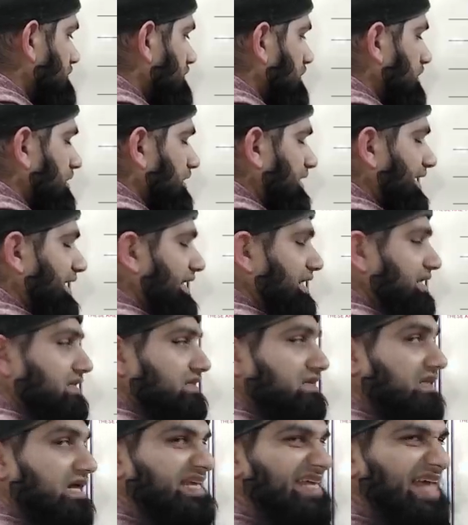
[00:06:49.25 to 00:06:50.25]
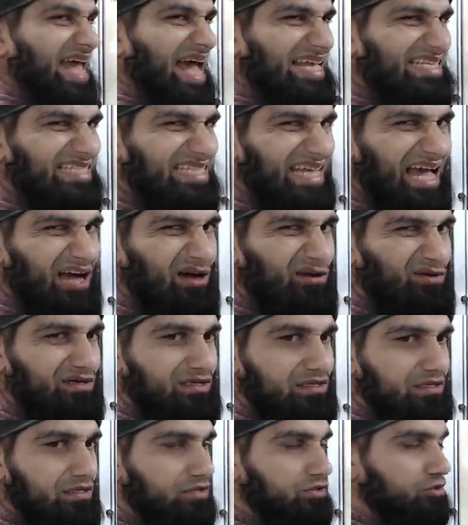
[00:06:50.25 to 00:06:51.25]
Again, the ya
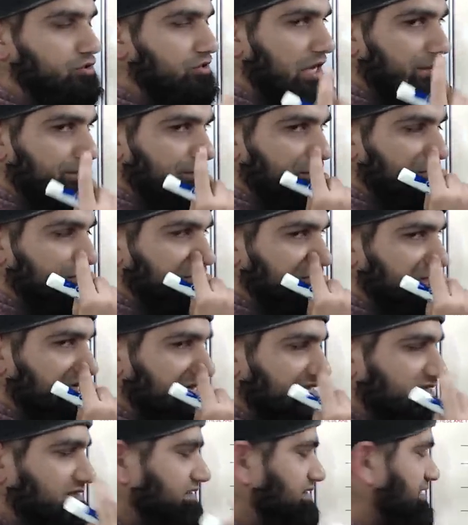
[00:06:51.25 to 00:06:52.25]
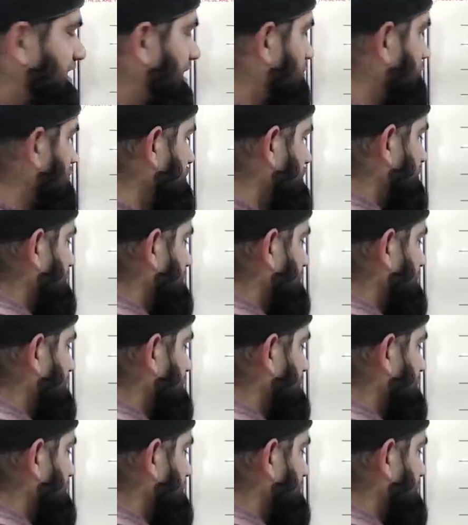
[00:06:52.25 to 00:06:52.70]
sound. Do not produce the nasal sound.